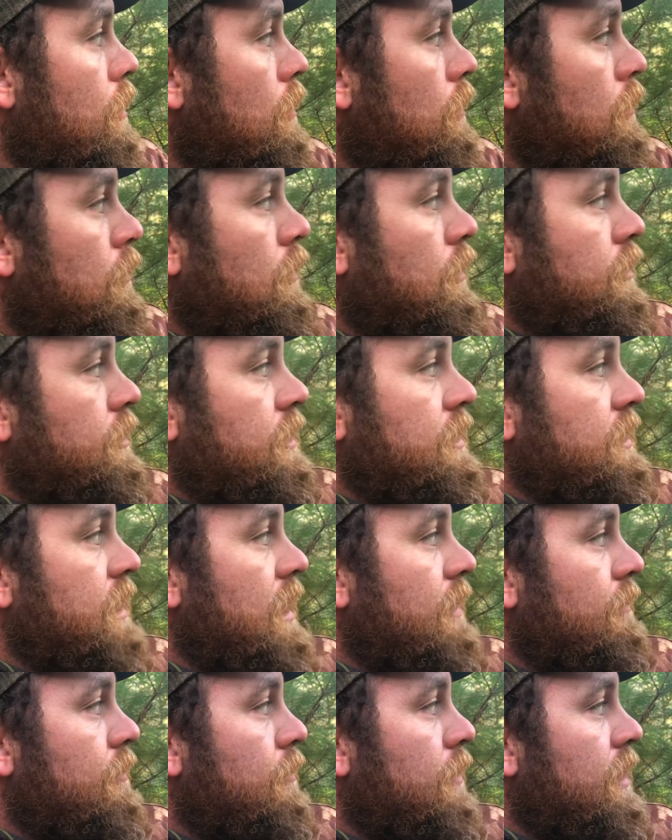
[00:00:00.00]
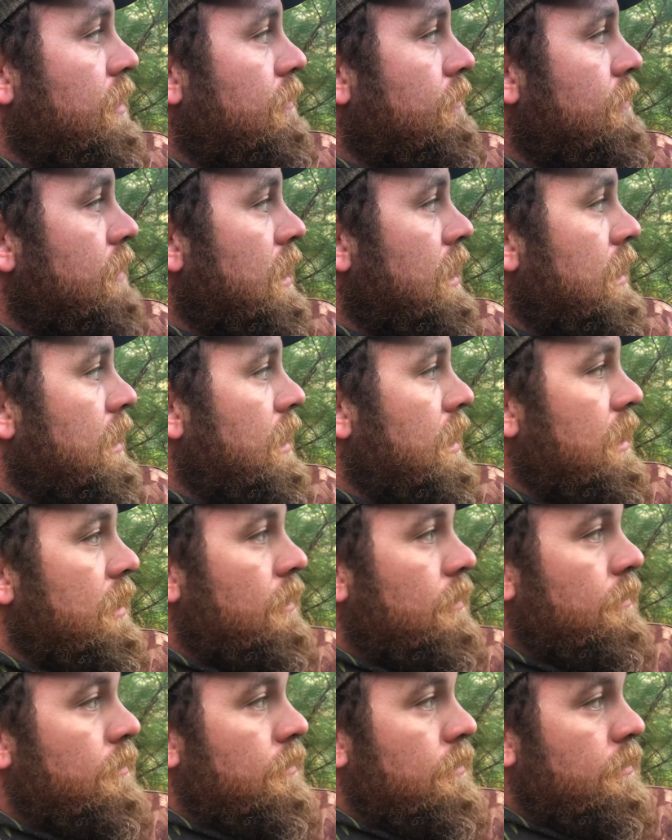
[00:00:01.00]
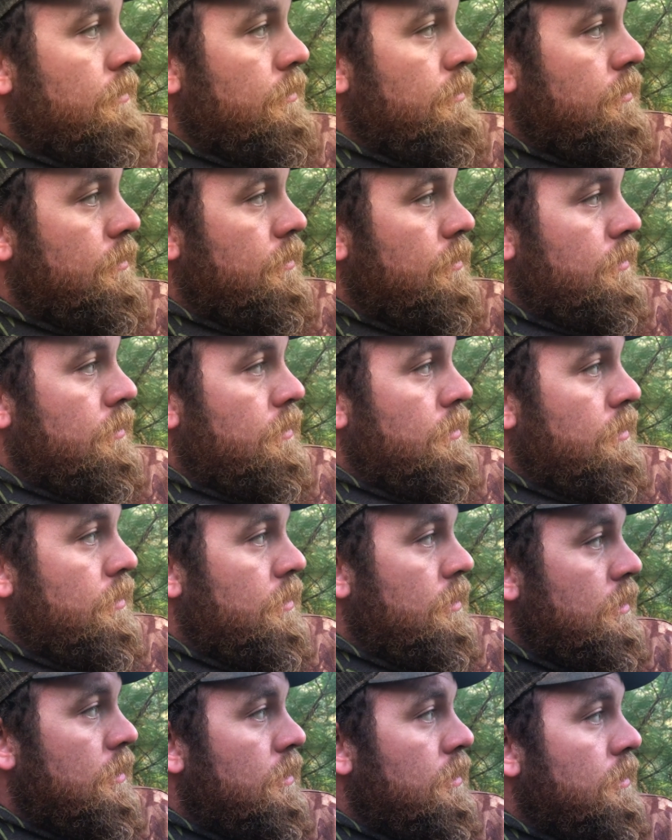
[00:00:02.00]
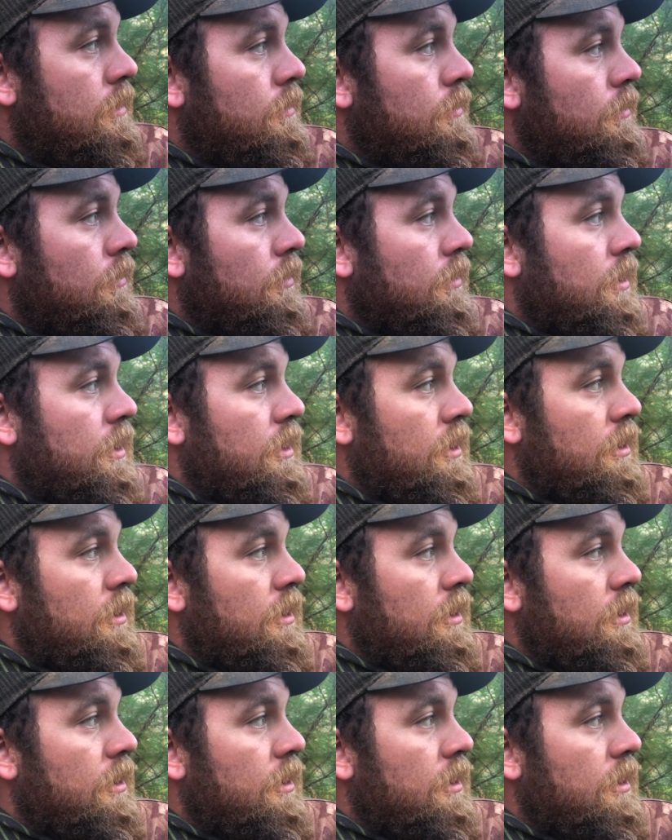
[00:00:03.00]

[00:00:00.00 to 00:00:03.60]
We'll just have to wait and find out. We're running